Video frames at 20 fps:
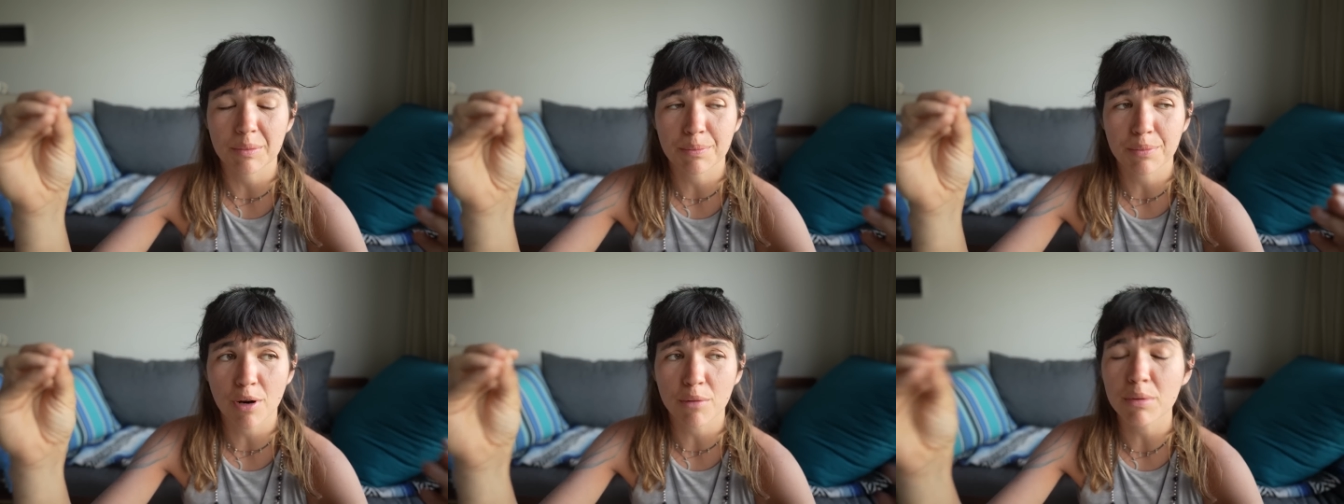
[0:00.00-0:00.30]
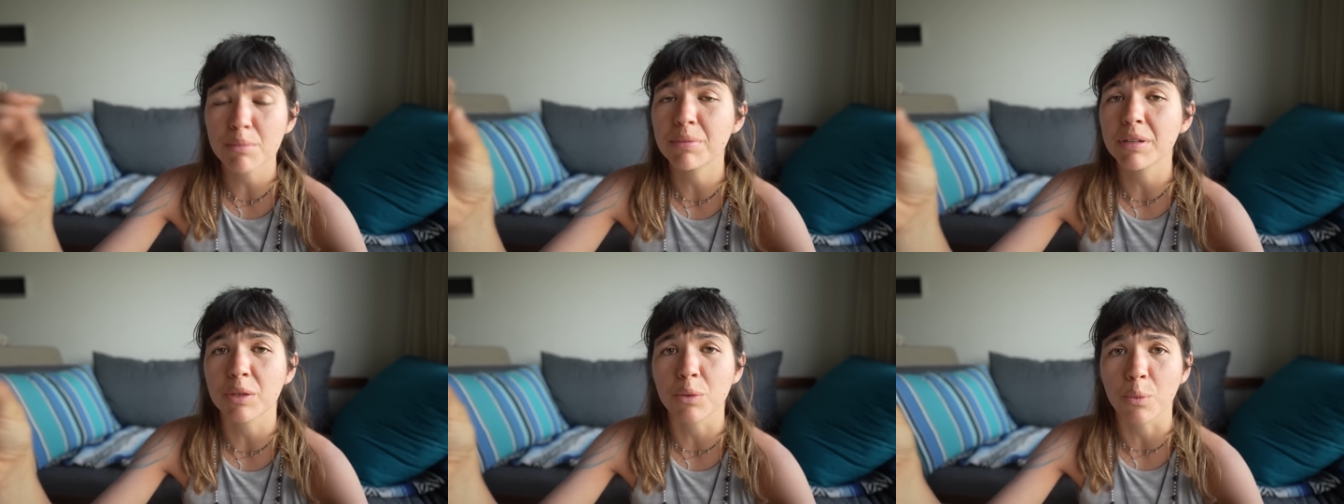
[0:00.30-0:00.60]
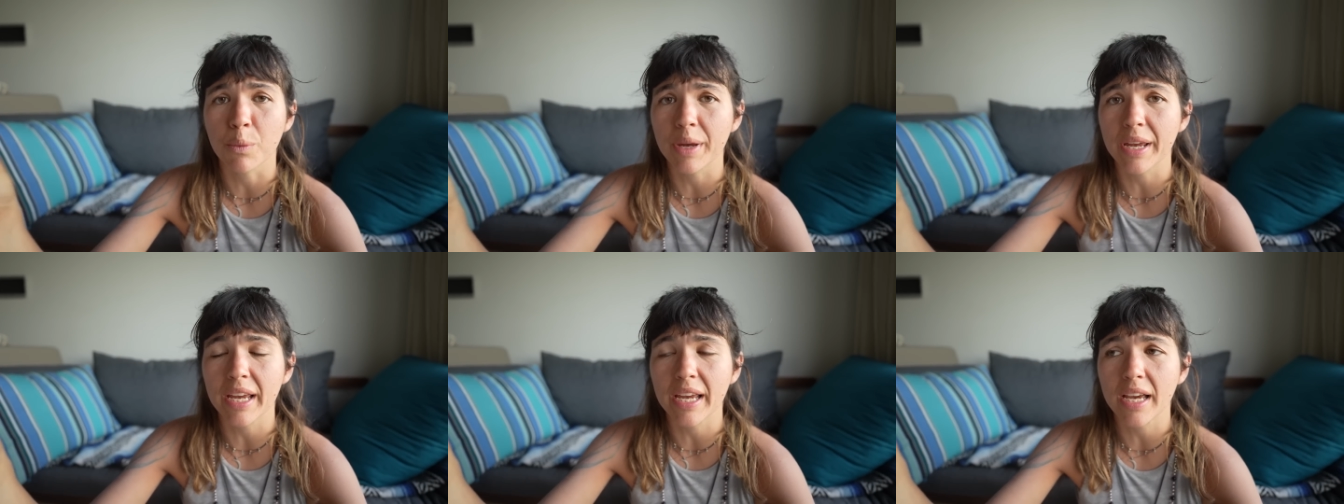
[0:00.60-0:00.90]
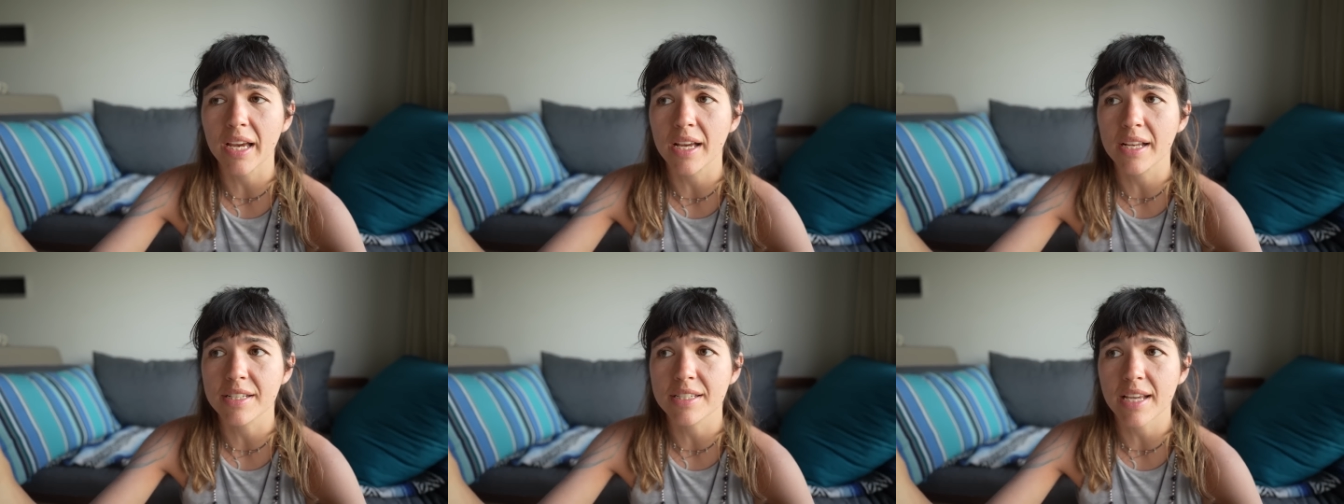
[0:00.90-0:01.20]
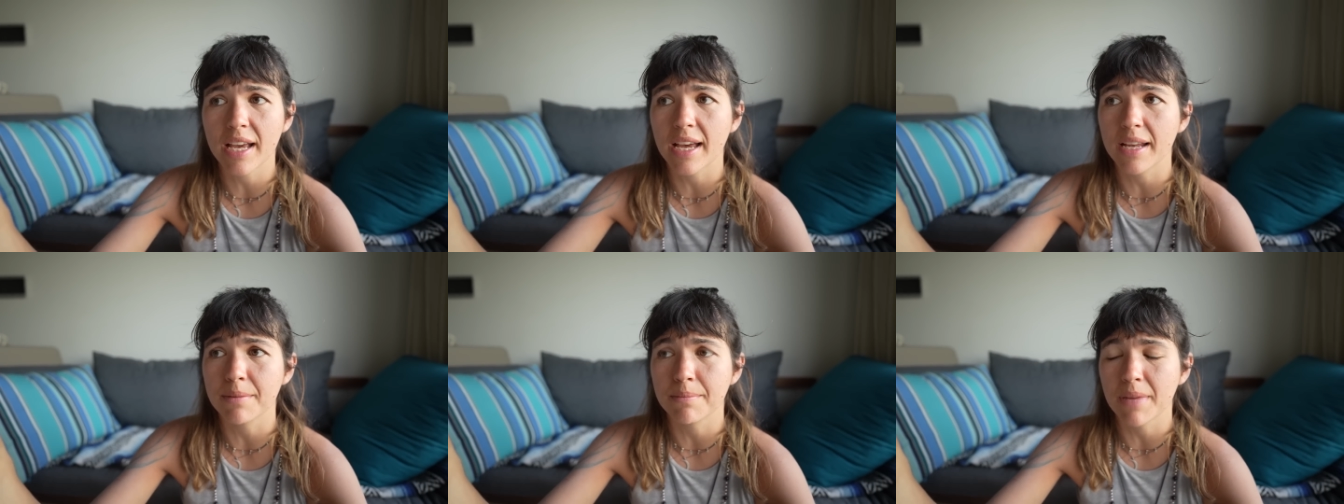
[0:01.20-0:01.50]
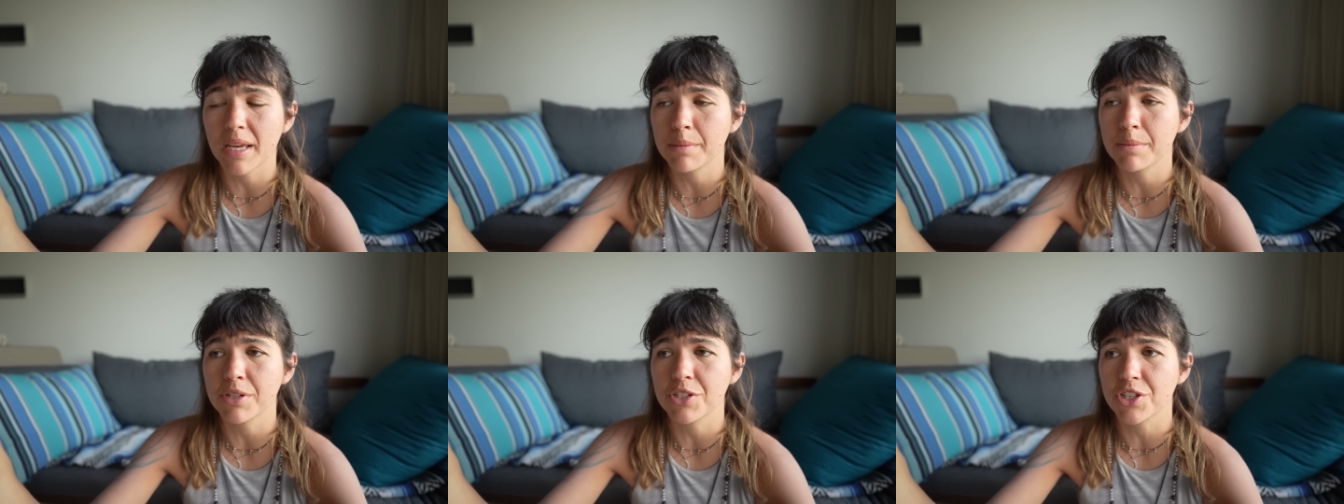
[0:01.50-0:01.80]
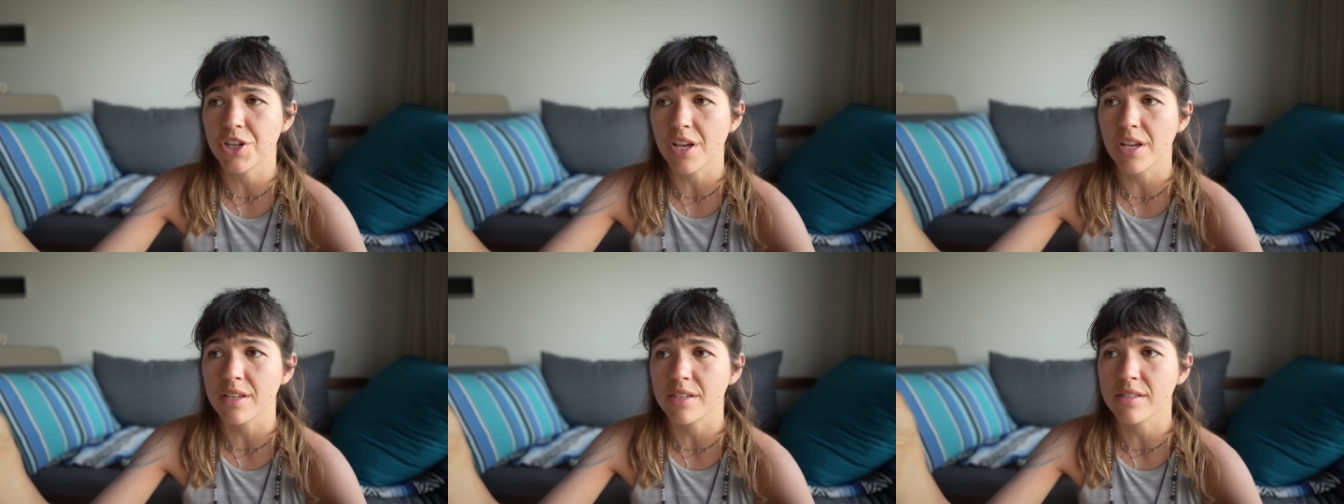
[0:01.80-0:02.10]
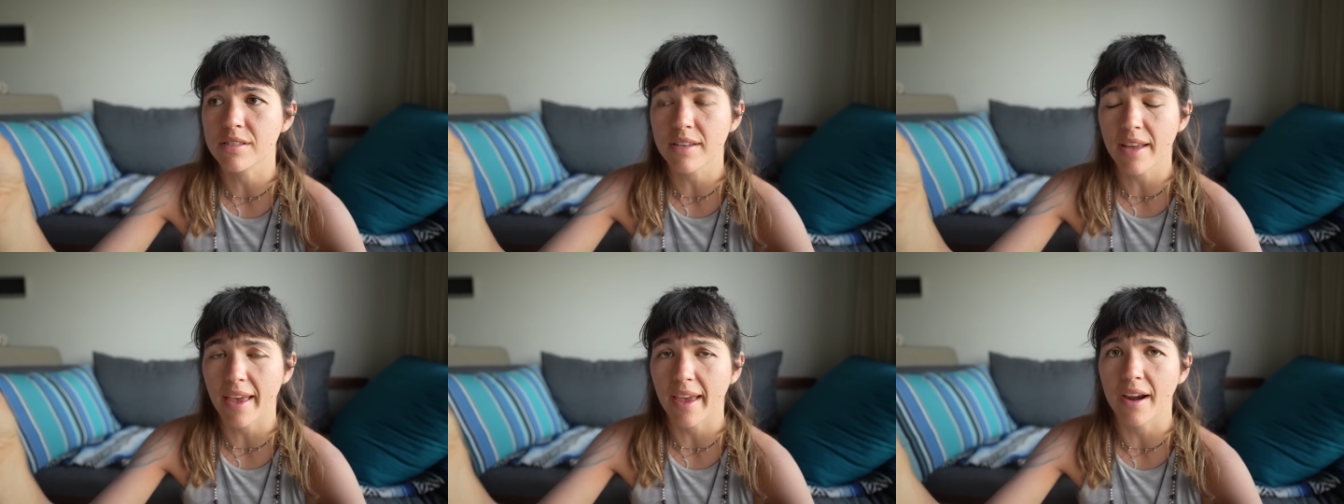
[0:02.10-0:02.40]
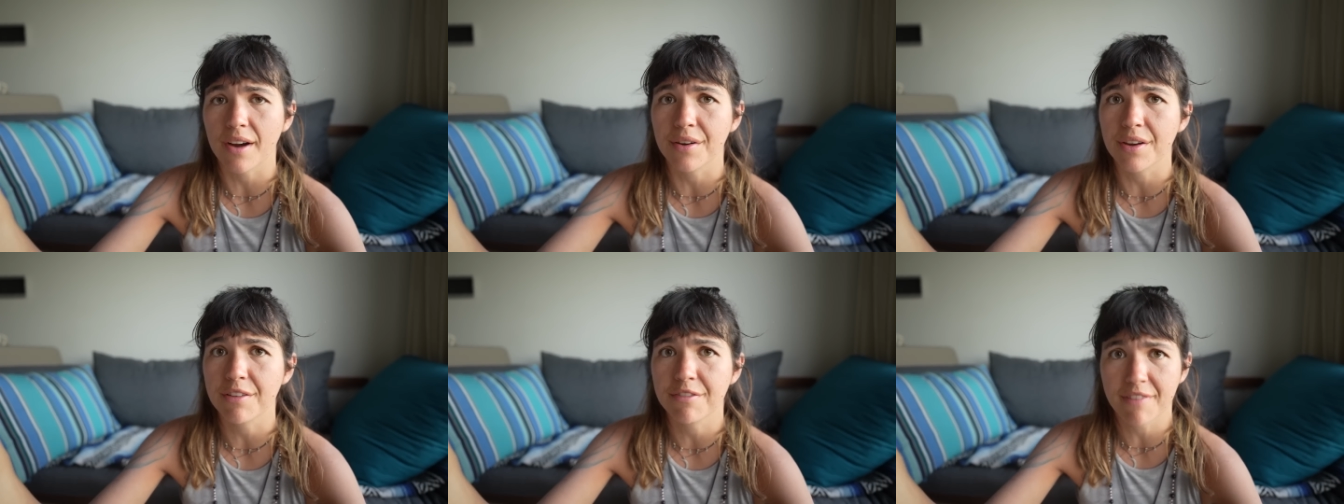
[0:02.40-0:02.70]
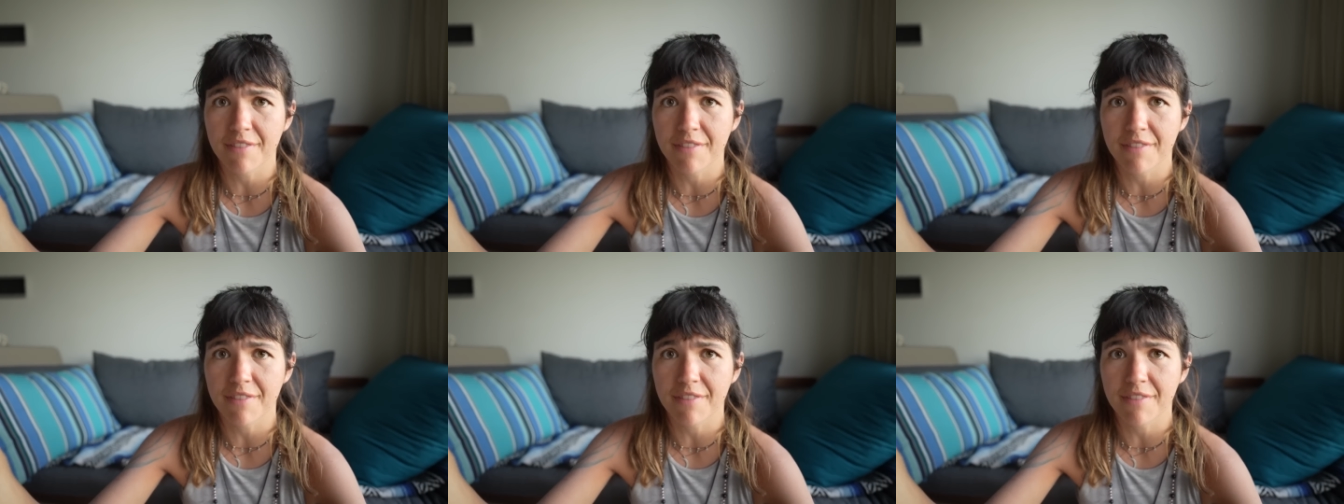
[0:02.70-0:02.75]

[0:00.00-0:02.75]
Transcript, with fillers: probably weird and maybe just a hairy